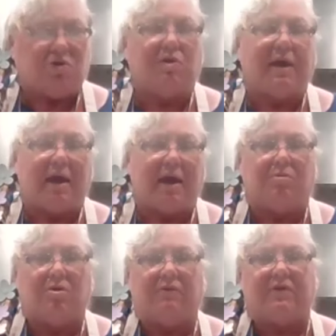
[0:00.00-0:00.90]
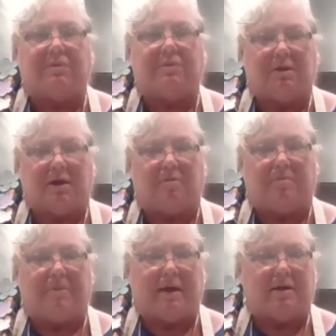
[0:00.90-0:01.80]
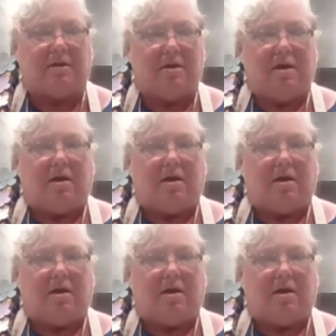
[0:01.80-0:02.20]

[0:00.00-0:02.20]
so you can move it them a little bit,